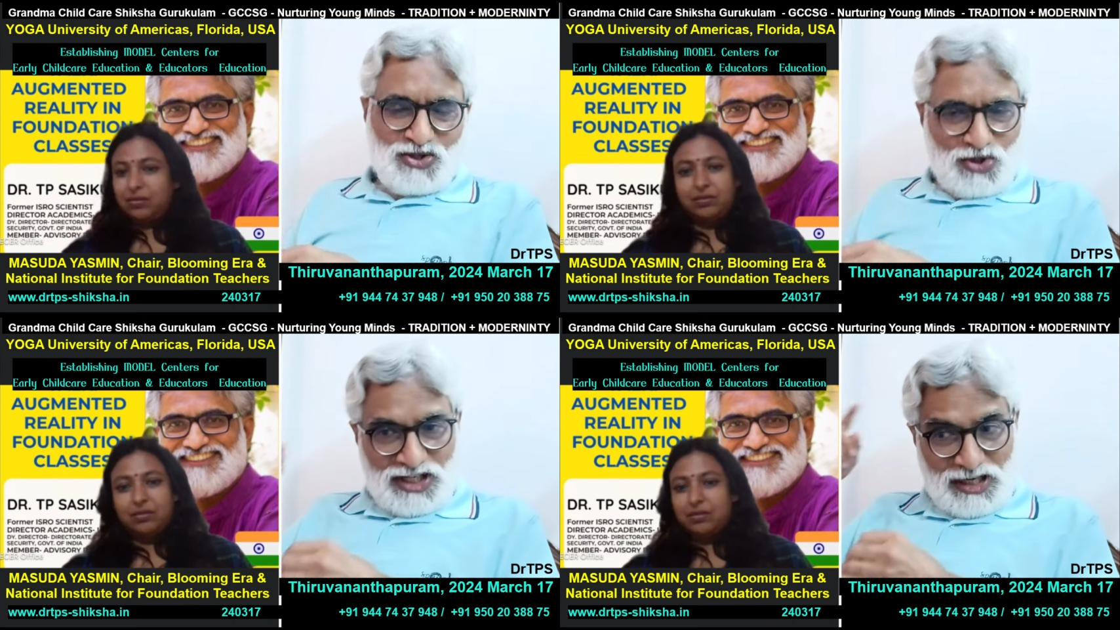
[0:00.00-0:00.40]

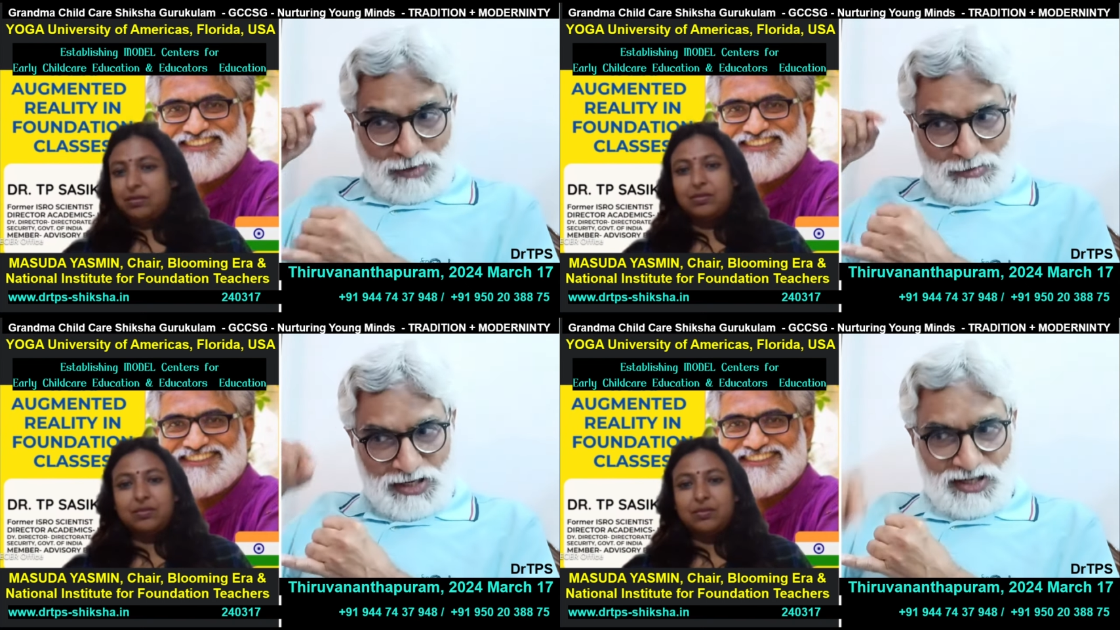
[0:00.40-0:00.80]
Speaker 1: So
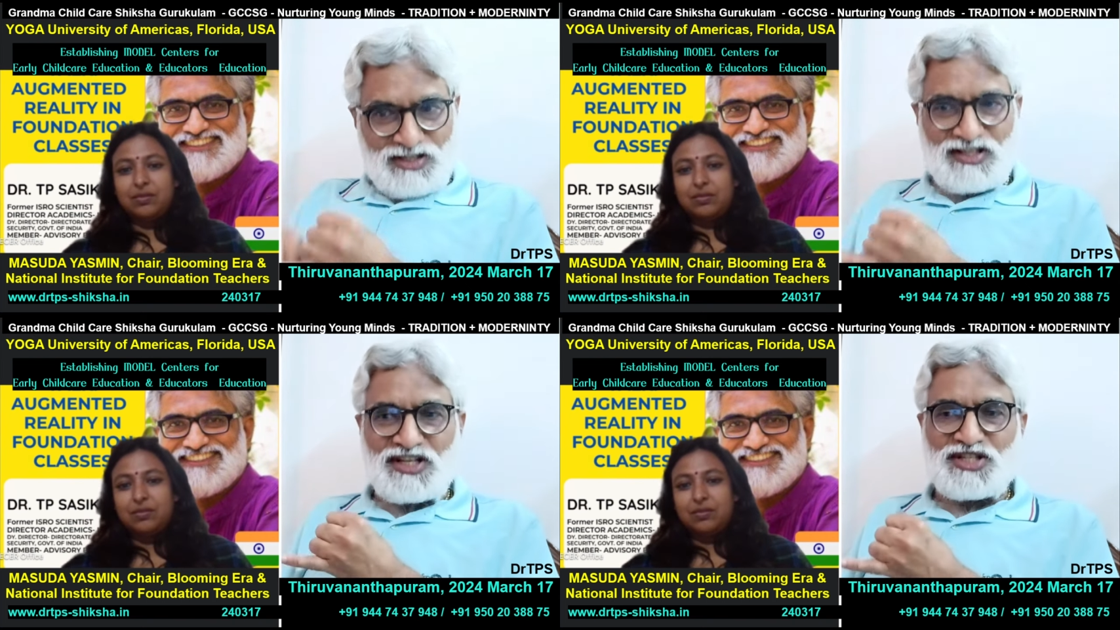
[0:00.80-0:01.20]
there may be
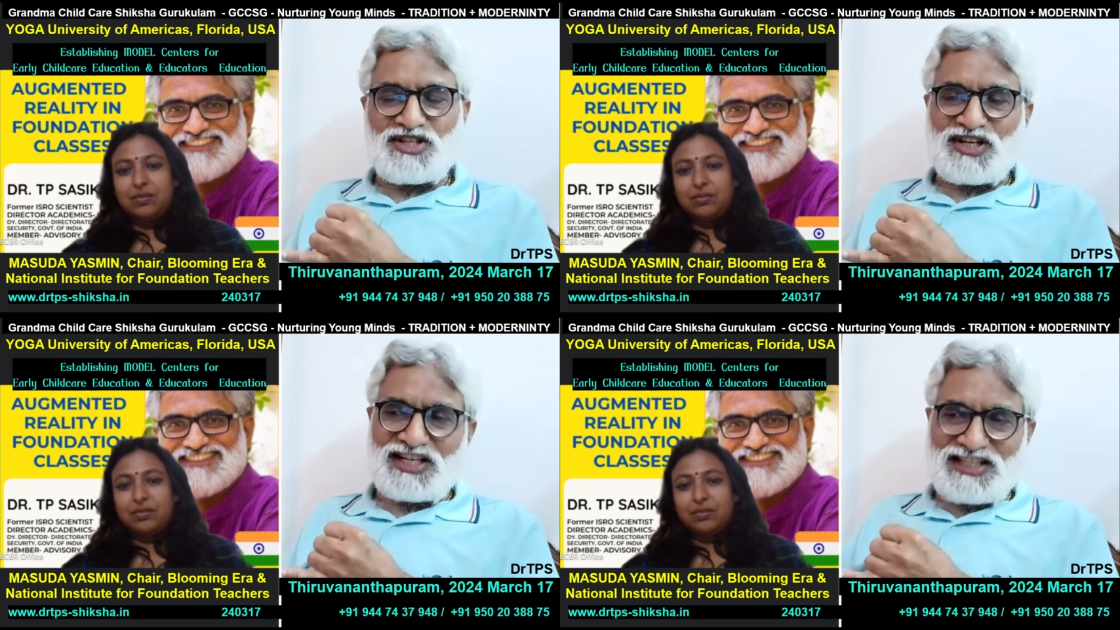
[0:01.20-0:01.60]

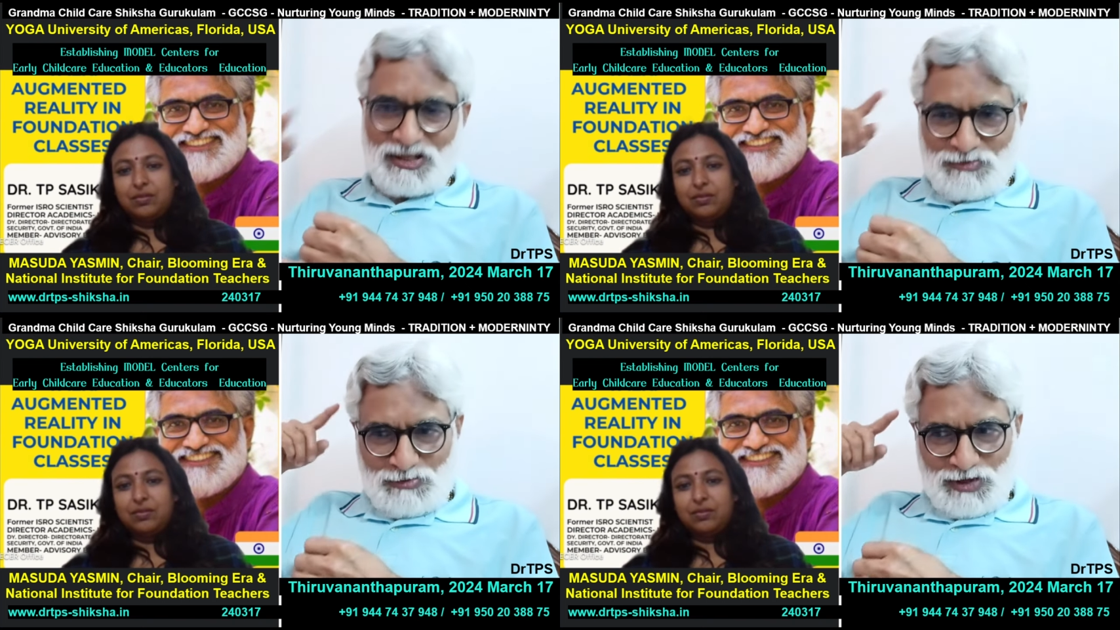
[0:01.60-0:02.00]
nurseries
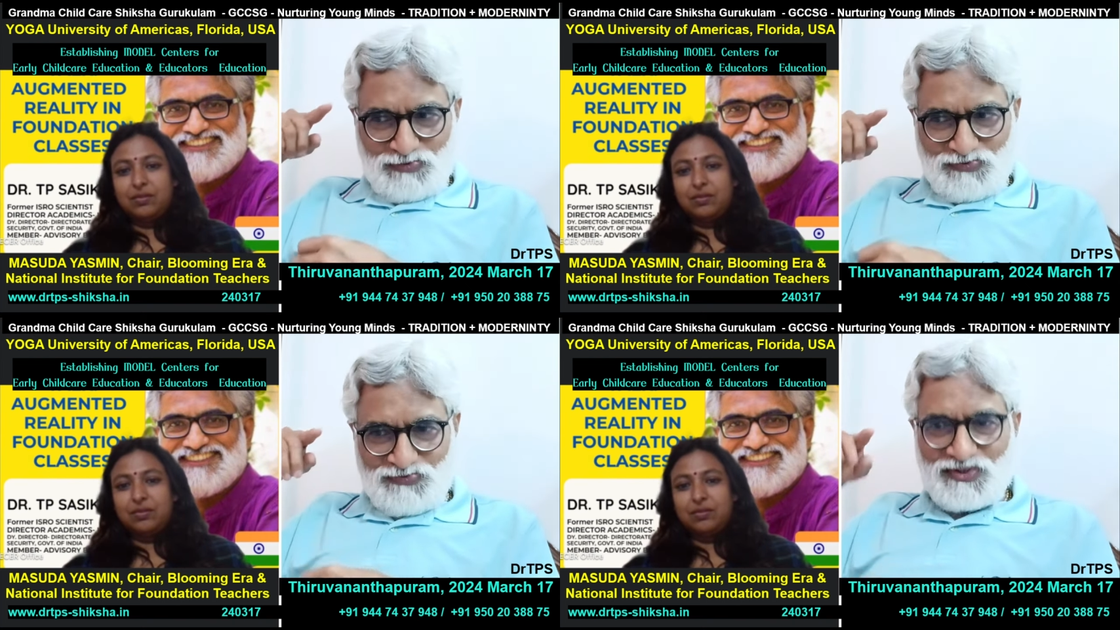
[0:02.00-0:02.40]
children, there may
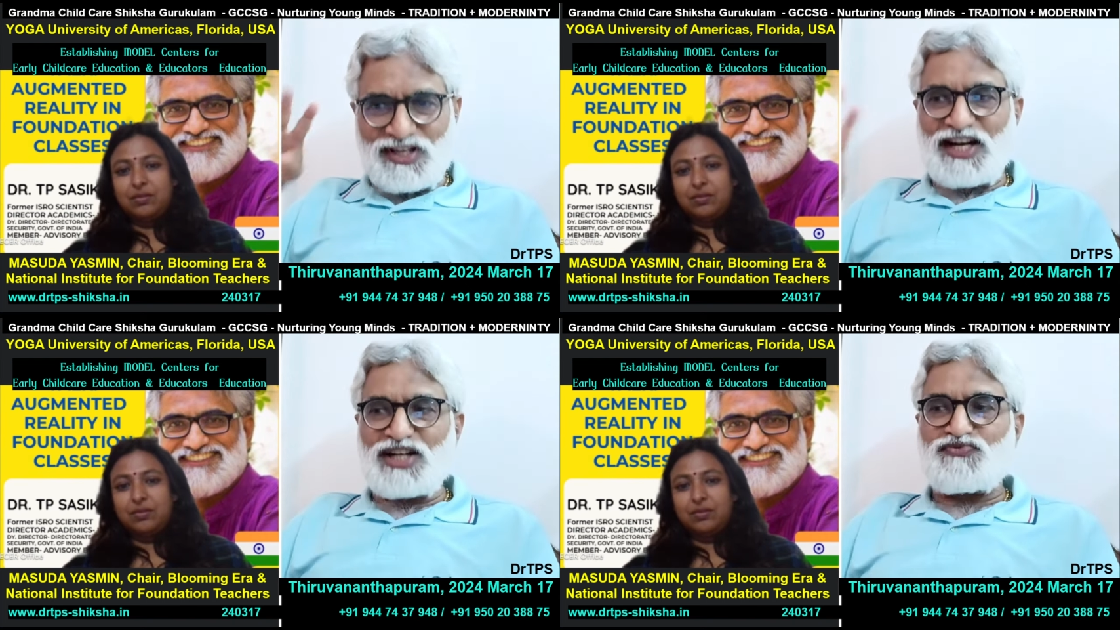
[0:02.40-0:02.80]
be
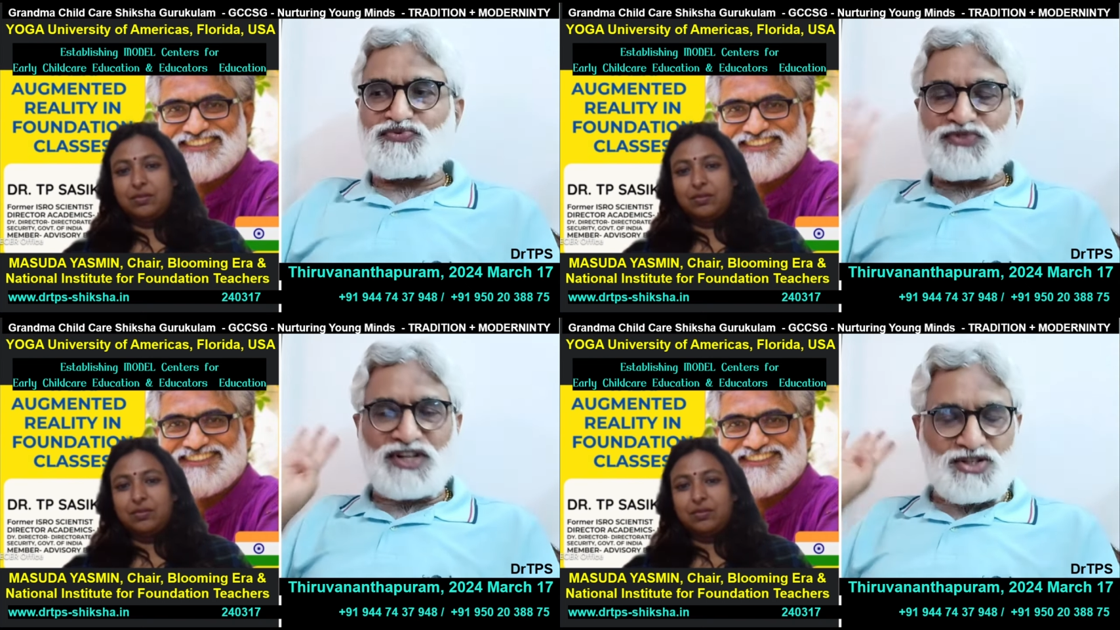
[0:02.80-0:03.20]
grade
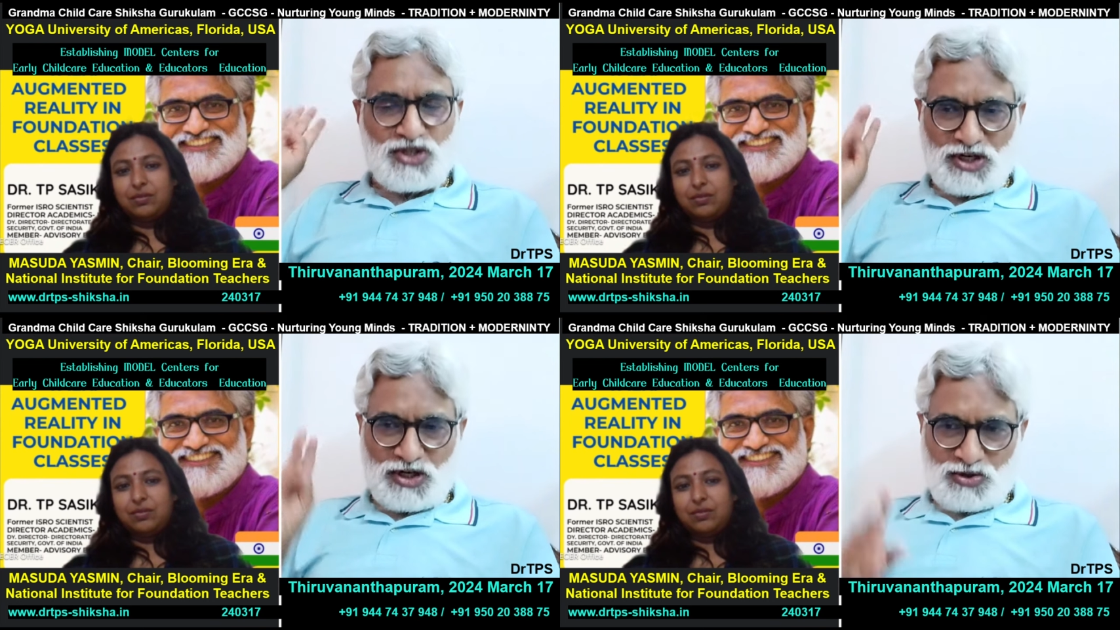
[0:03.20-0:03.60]

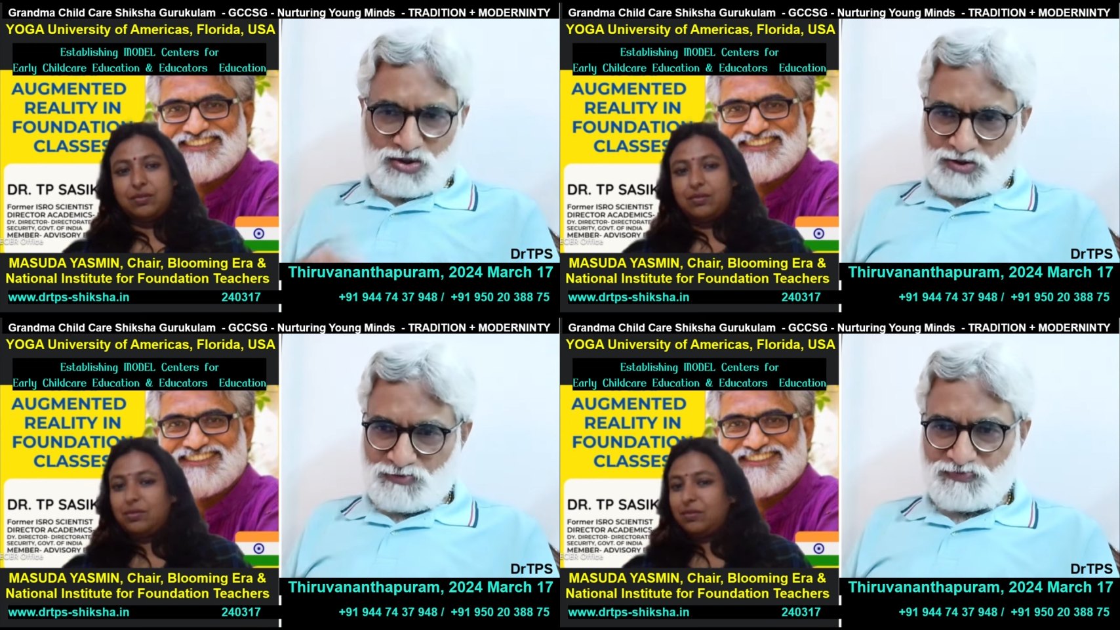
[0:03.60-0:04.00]
3 children
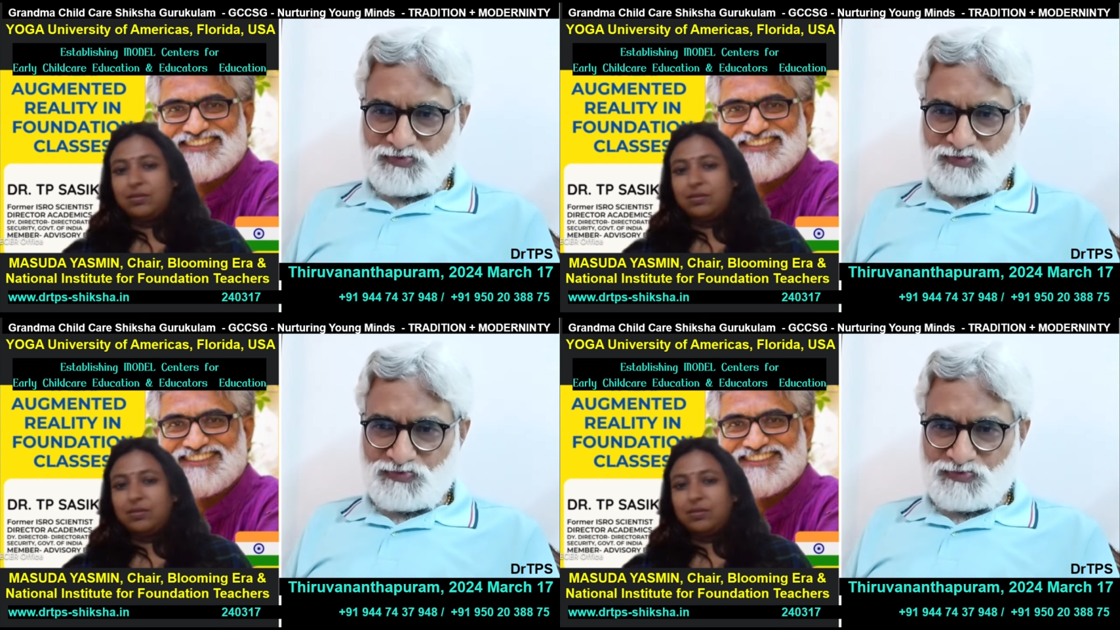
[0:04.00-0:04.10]
also.